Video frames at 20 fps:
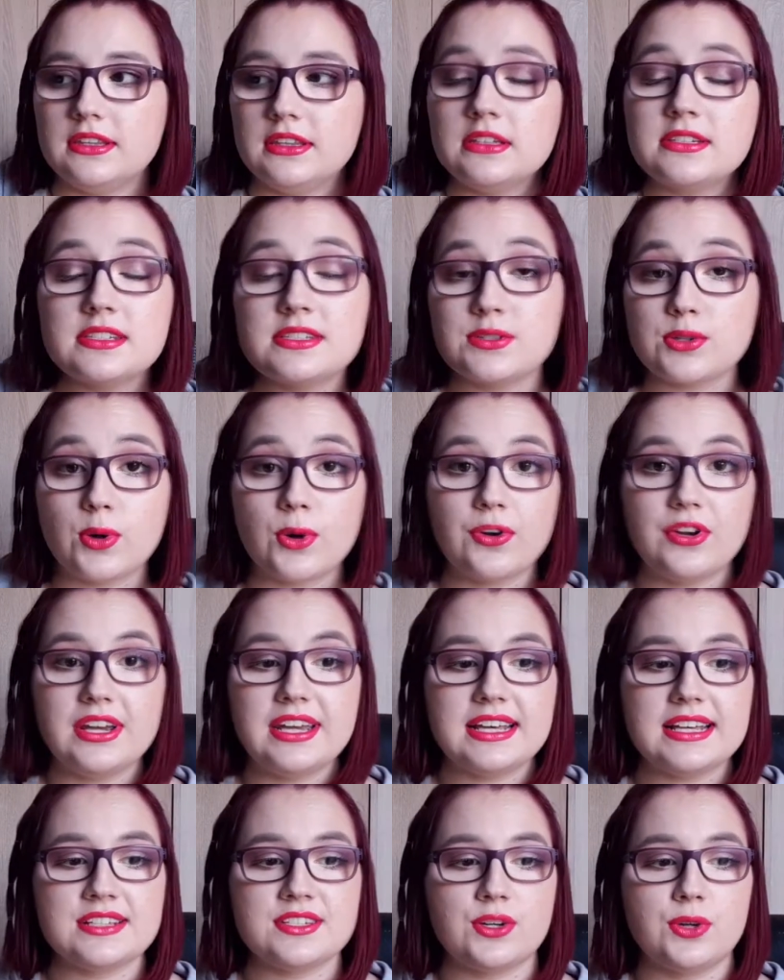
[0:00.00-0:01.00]
The story
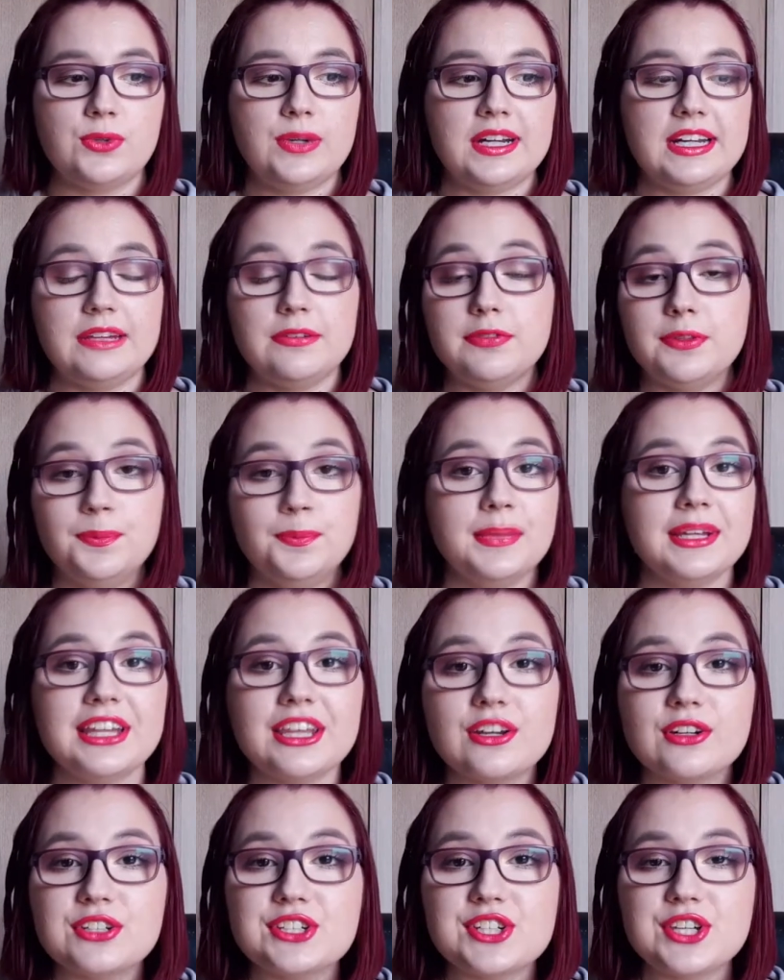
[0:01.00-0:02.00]
is already
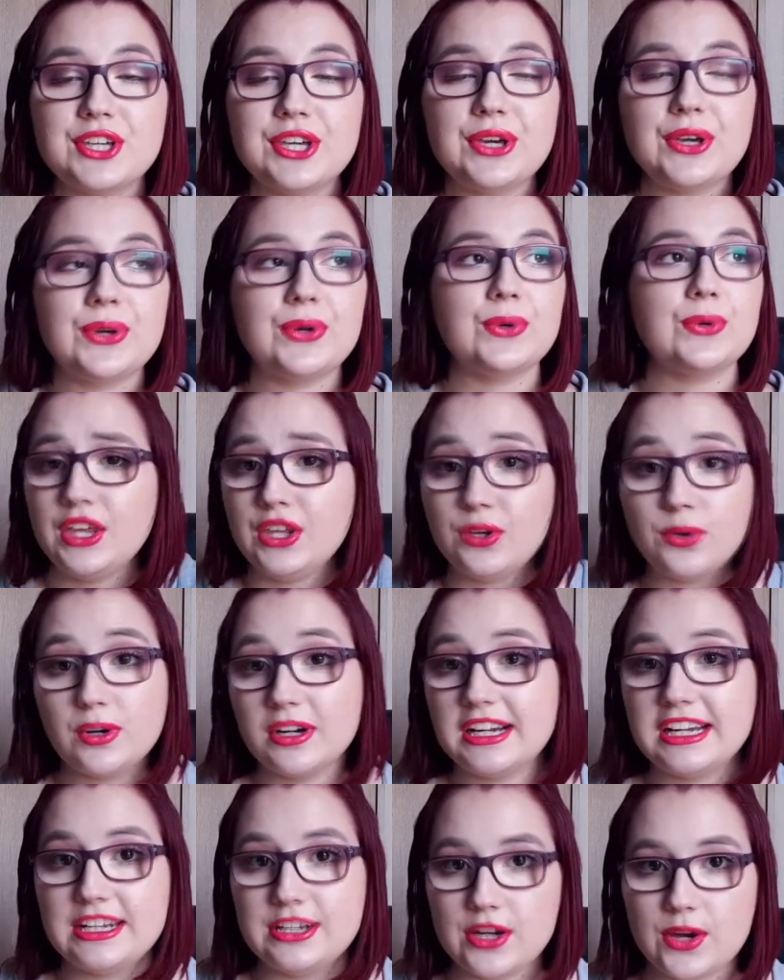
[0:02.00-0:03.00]
familiar to you. You
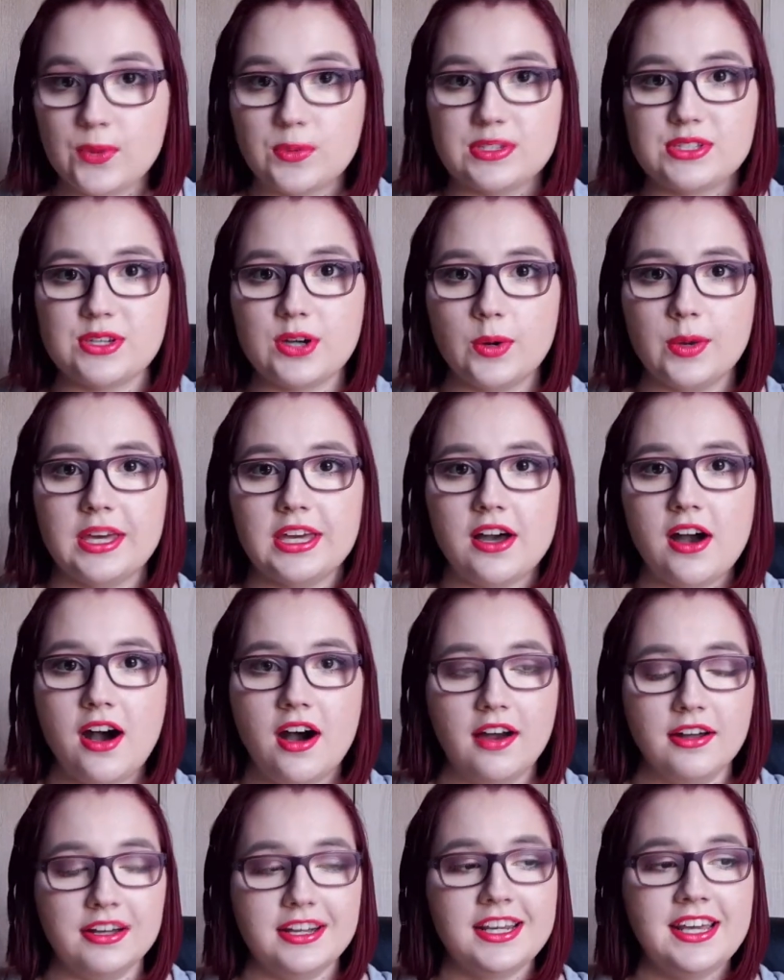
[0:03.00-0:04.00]
already know what's going
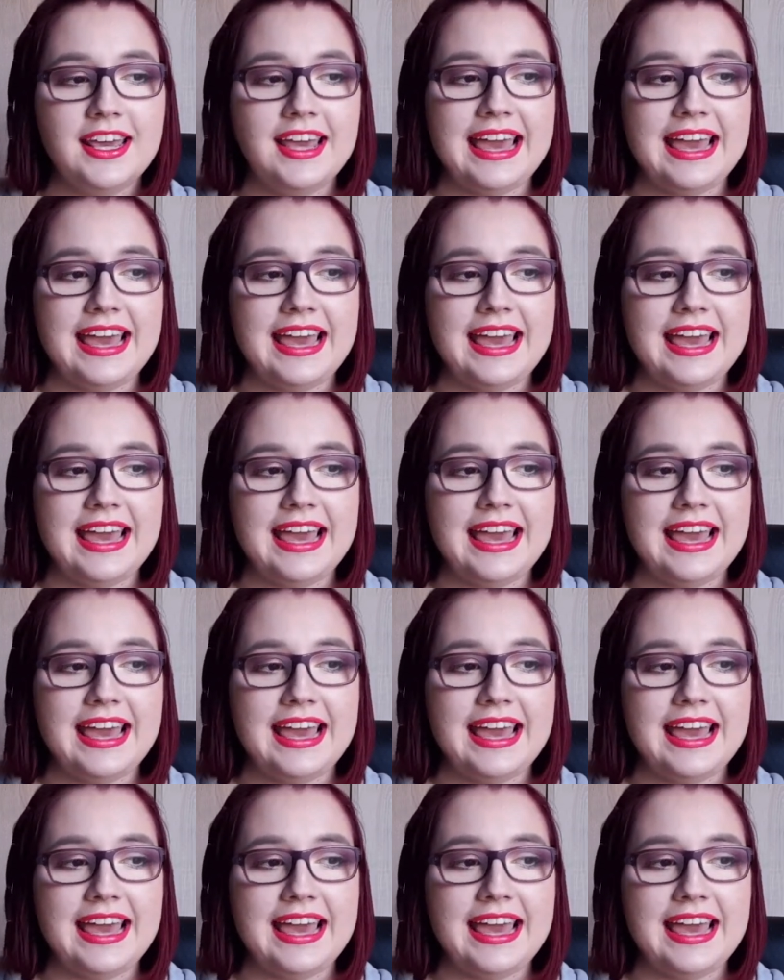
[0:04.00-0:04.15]
on.